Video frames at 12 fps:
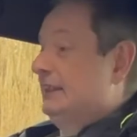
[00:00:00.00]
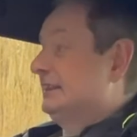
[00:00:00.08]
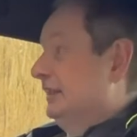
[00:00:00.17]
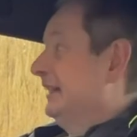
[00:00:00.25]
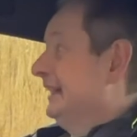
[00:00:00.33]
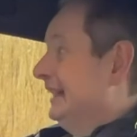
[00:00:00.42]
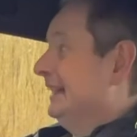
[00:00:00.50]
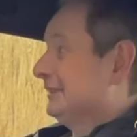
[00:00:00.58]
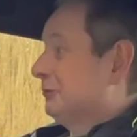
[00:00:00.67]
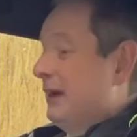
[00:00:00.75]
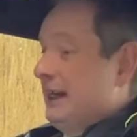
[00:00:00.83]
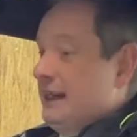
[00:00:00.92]
So it's
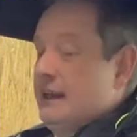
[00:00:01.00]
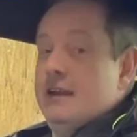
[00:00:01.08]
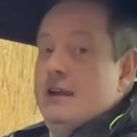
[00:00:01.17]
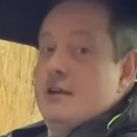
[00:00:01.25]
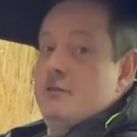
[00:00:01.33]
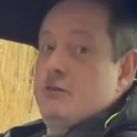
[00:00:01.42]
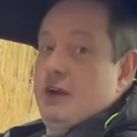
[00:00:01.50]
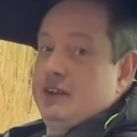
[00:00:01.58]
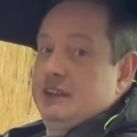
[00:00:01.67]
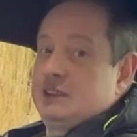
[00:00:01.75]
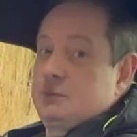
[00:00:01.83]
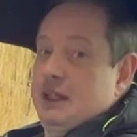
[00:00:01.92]
really
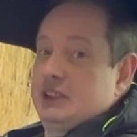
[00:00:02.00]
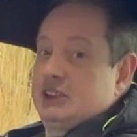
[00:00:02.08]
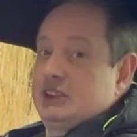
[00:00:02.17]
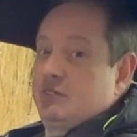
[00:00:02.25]
very spacious and